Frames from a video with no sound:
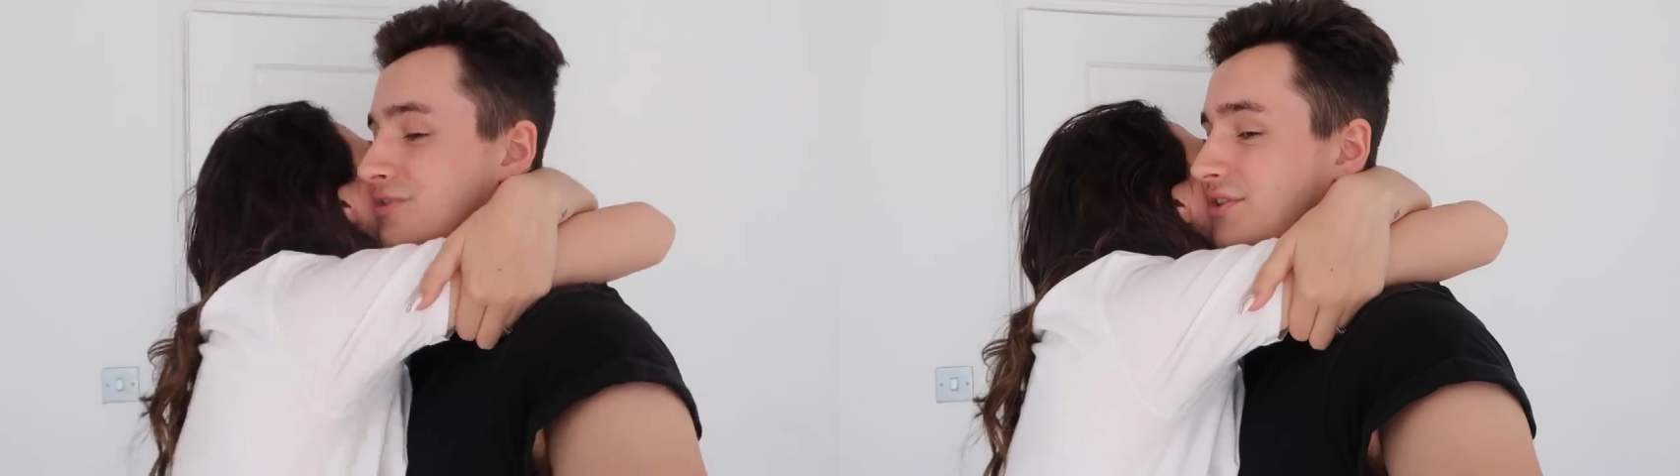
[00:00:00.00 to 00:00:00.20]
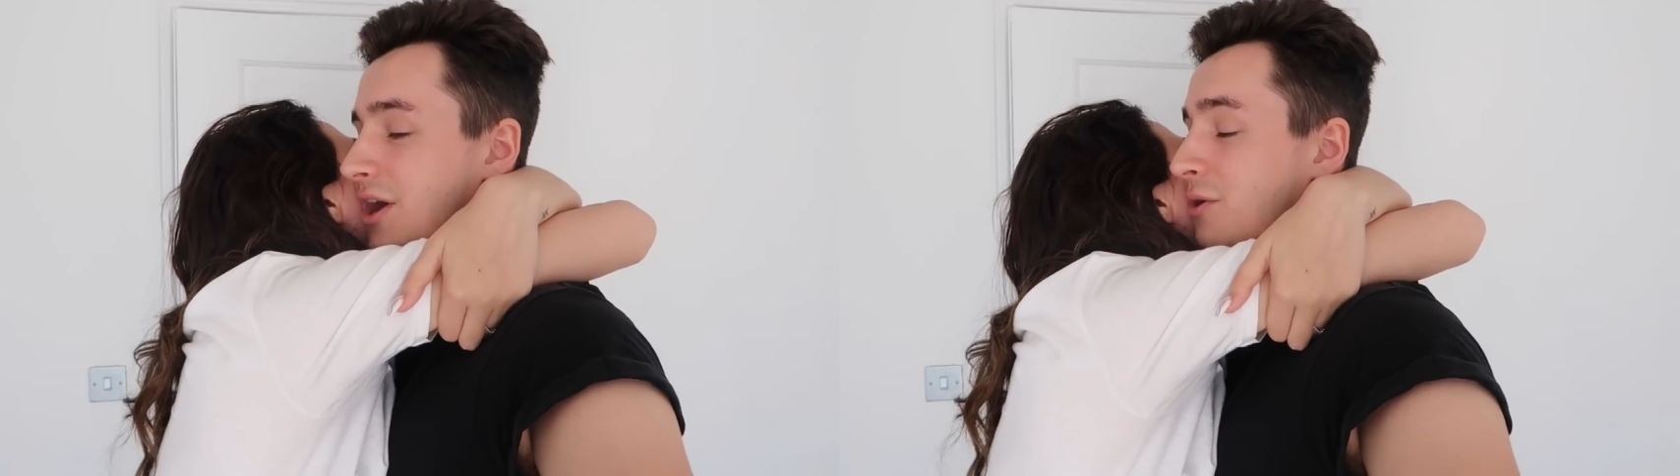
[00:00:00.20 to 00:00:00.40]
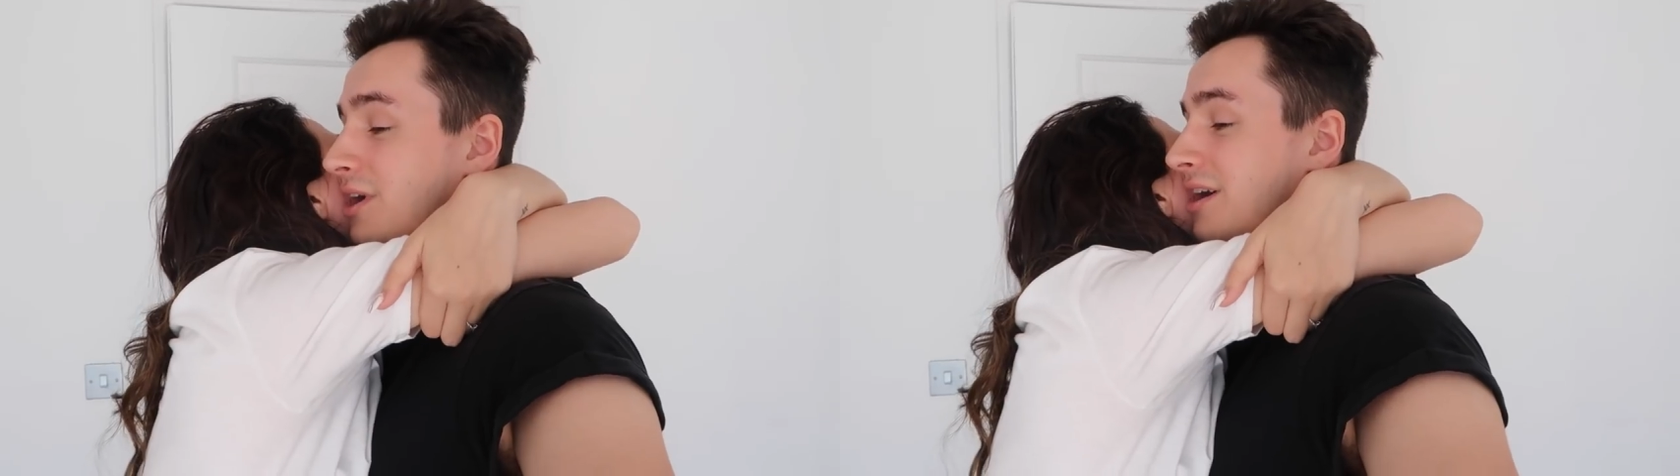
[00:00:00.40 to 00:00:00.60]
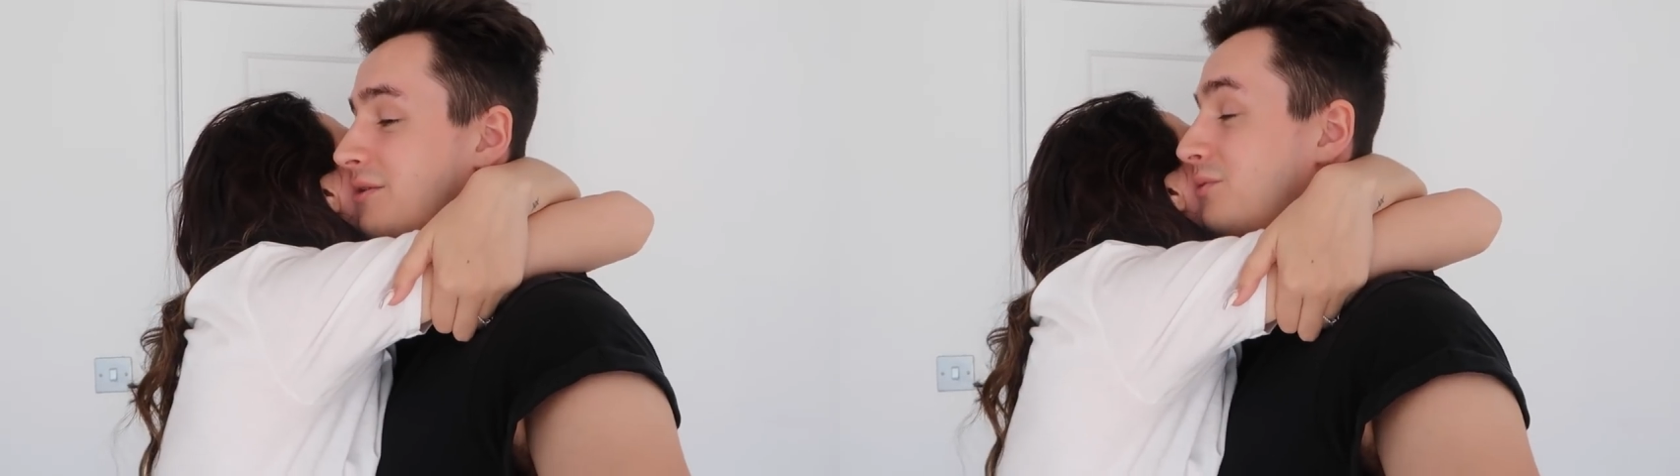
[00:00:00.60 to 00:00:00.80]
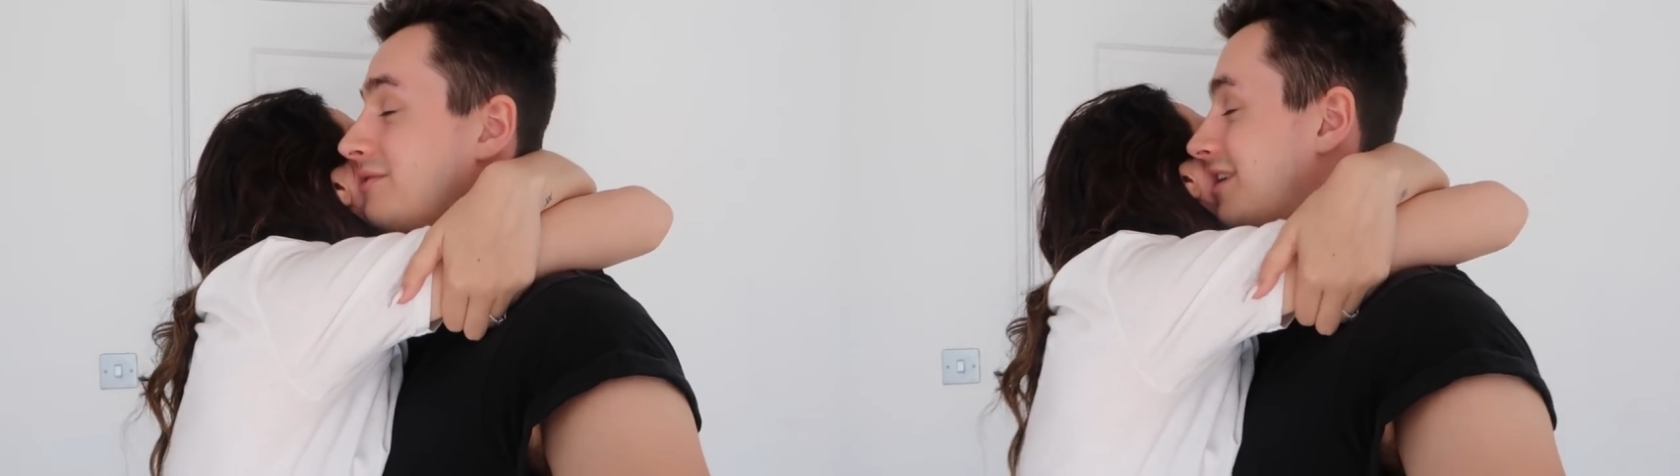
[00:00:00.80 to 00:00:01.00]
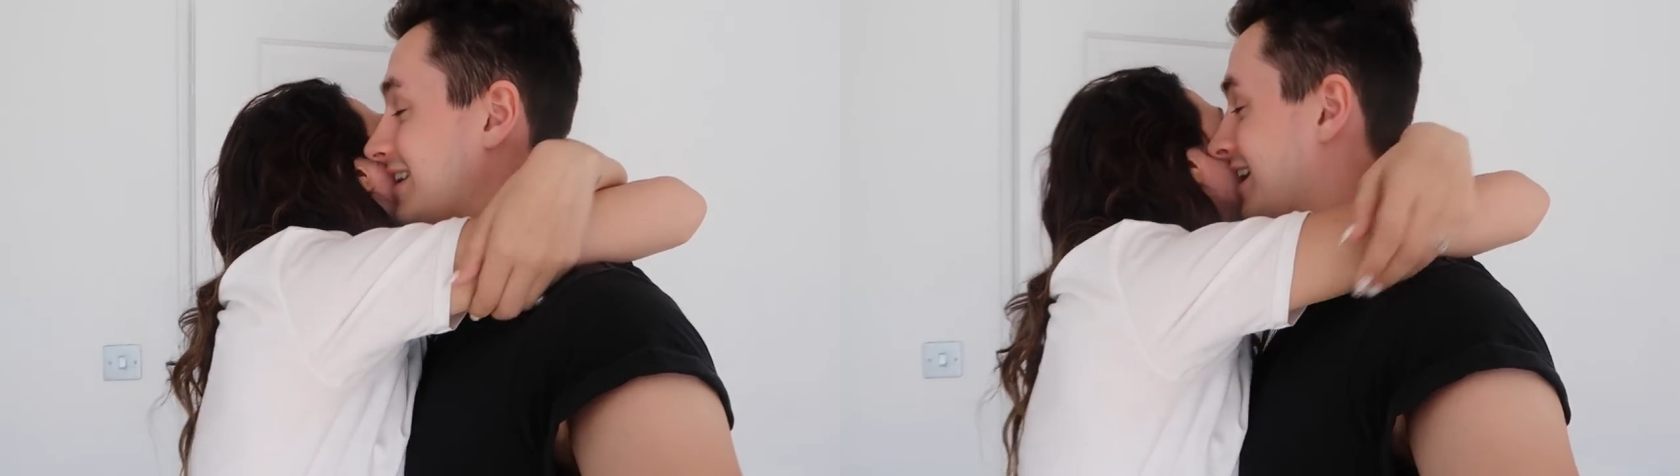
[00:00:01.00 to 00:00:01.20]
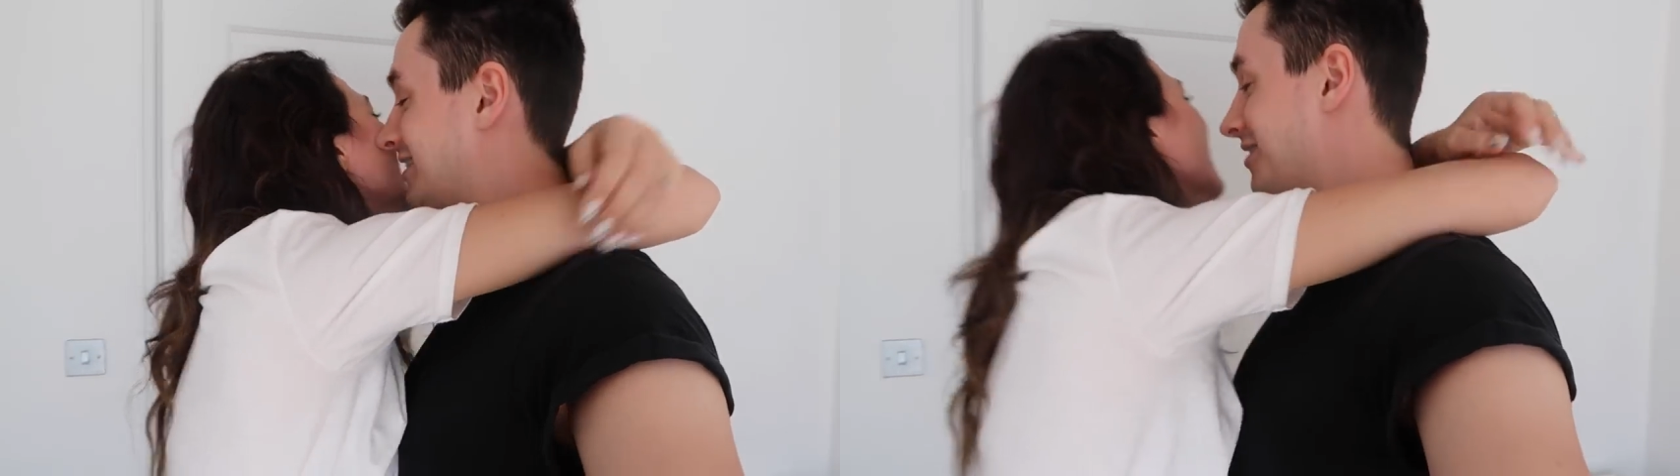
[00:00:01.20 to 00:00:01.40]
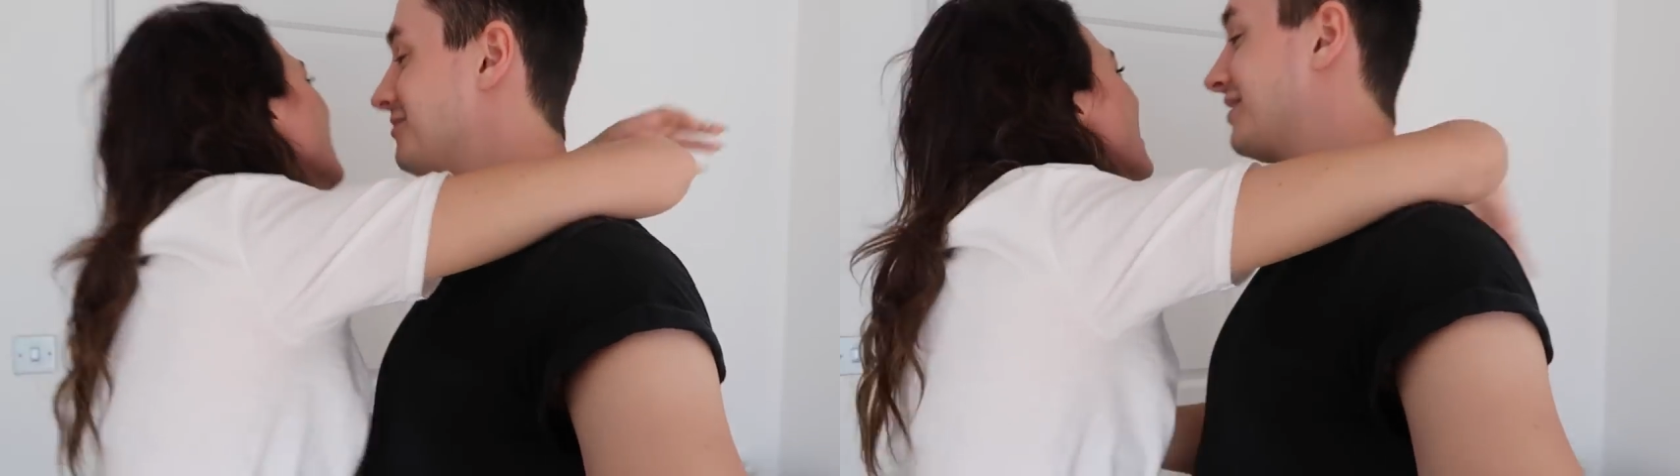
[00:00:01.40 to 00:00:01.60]
So uh, we gotta
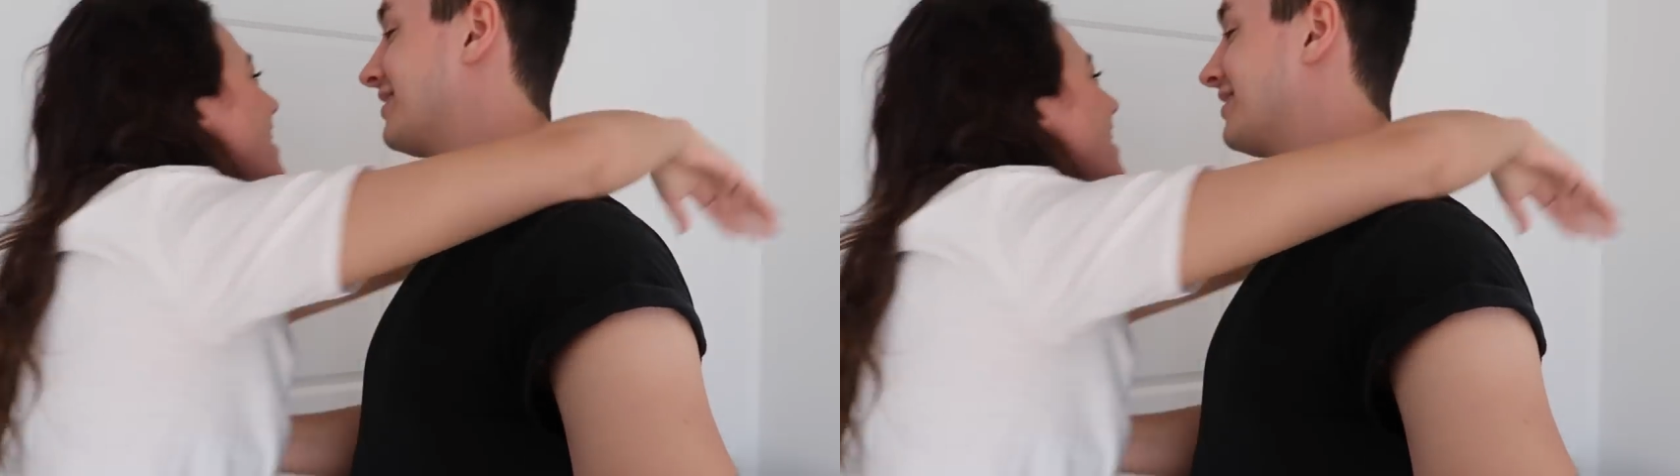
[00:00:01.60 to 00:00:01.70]
get going.